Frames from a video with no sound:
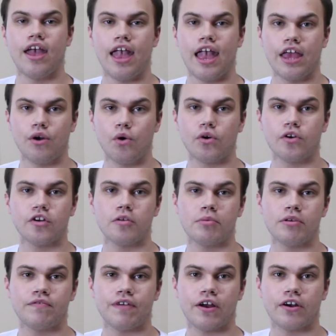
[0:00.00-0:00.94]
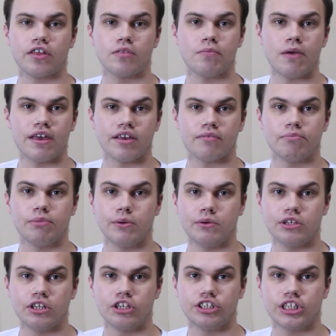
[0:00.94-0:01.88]
In order to be fair to the bacon
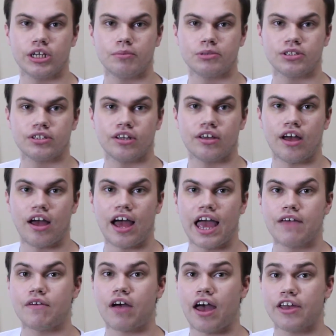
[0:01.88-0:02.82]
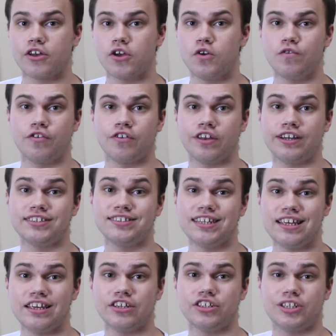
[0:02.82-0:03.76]
poutine chips, I have a haiku for the
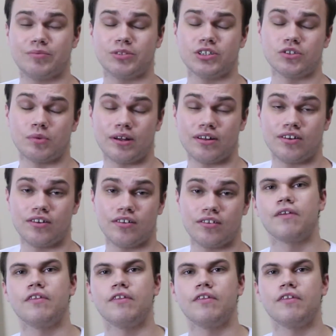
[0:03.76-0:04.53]
tzatziki chips as well.